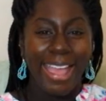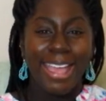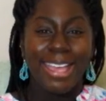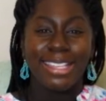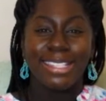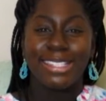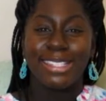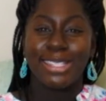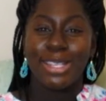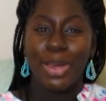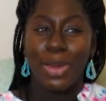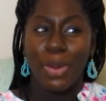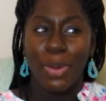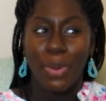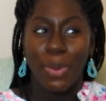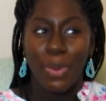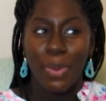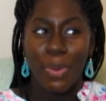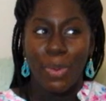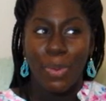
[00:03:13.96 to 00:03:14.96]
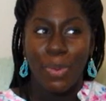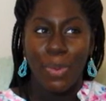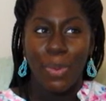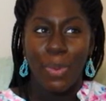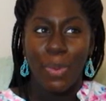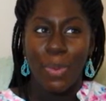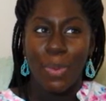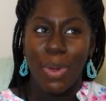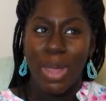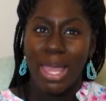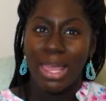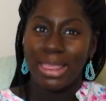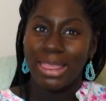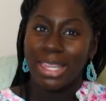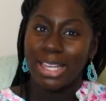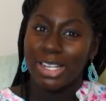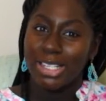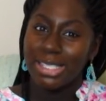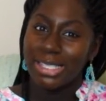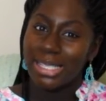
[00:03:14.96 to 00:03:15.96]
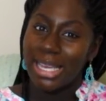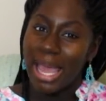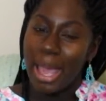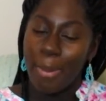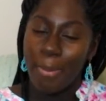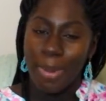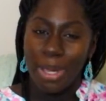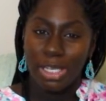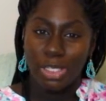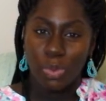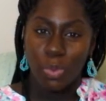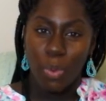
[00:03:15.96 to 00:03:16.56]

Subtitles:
so there's not much